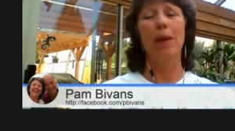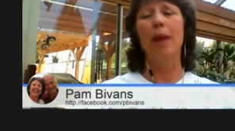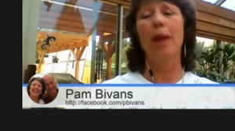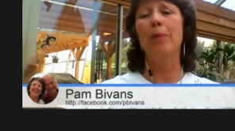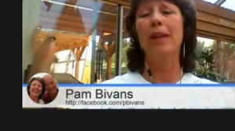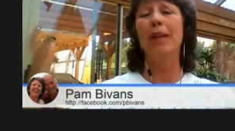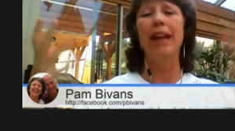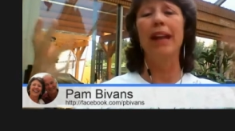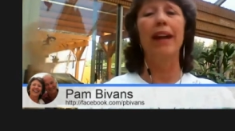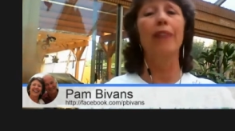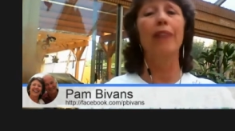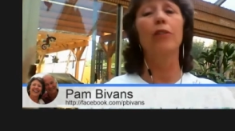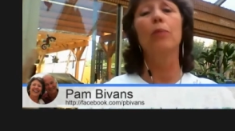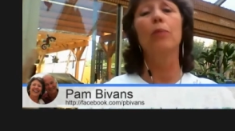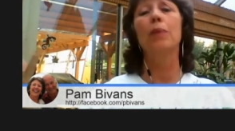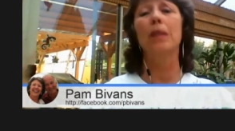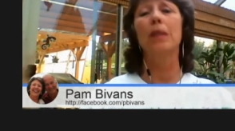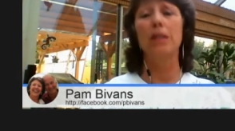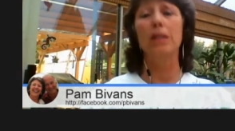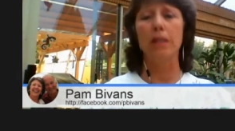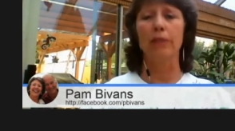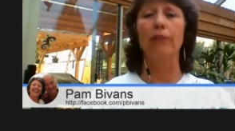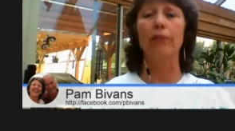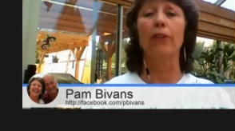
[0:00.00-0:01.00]
I mean,
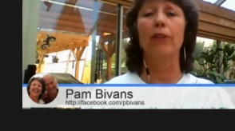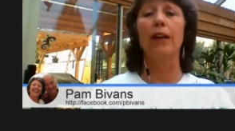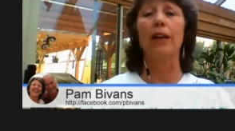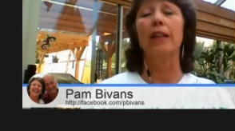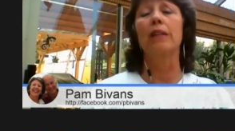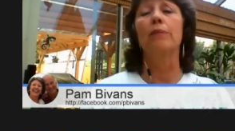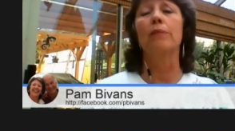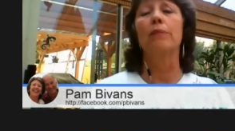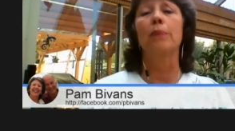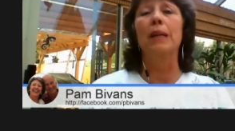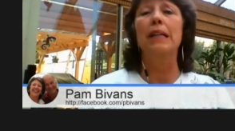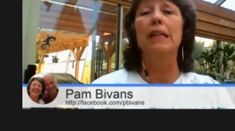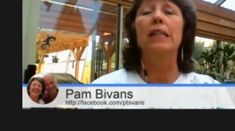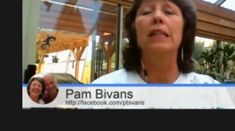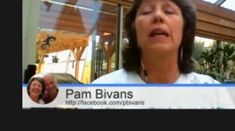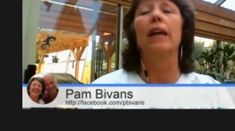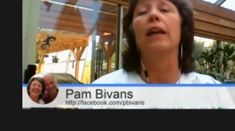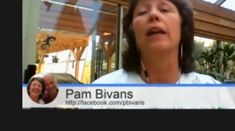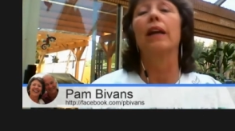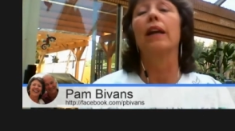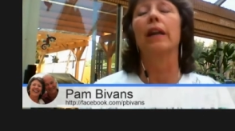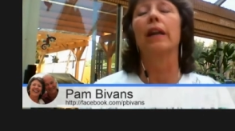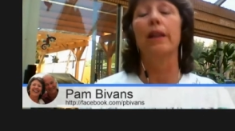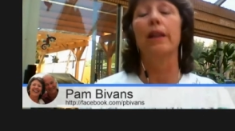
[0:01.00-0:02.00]
everybody's afraid of being
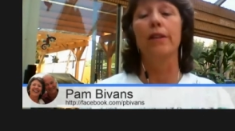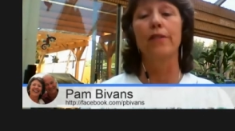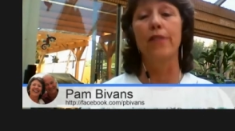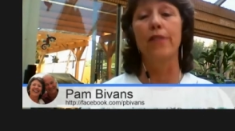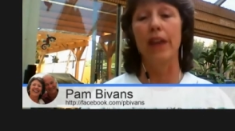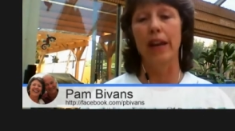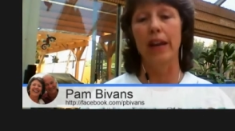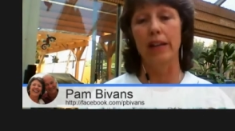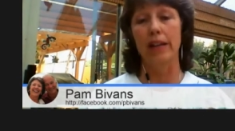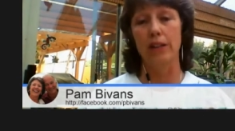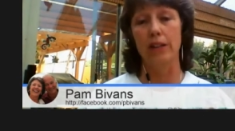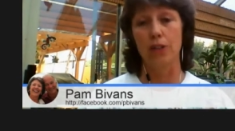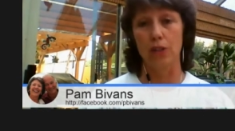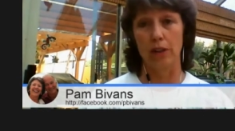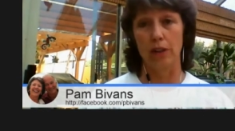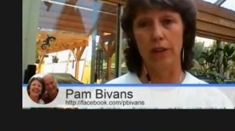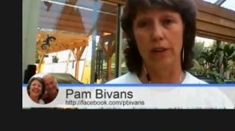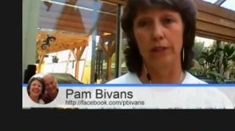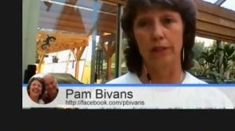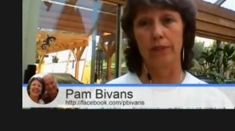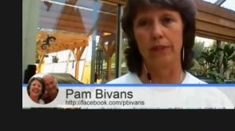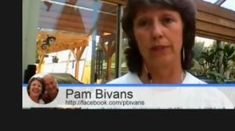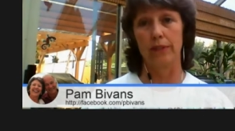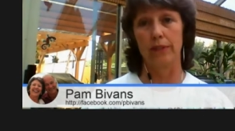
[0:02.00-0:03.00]
taken advantage of,